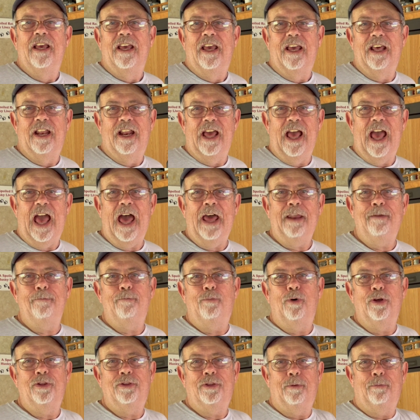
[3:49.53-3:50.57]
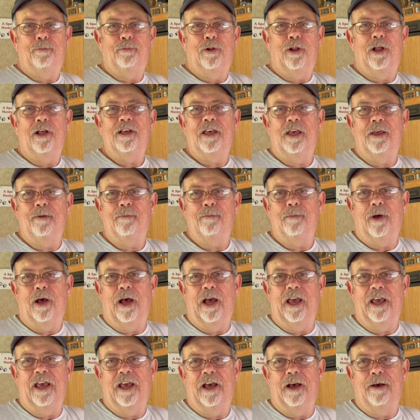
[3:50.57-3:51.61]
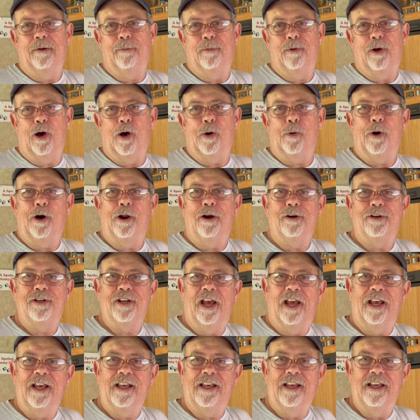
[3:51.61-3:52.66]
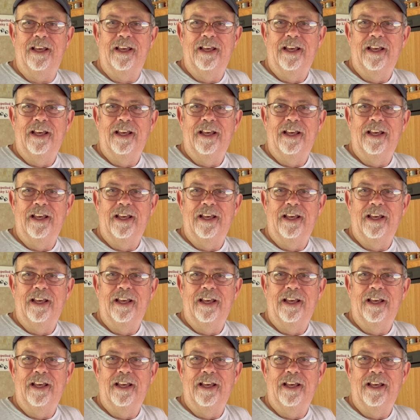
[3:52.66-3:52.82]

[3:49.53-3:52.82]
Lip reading: and I hadn't put the plug in my hot water tank.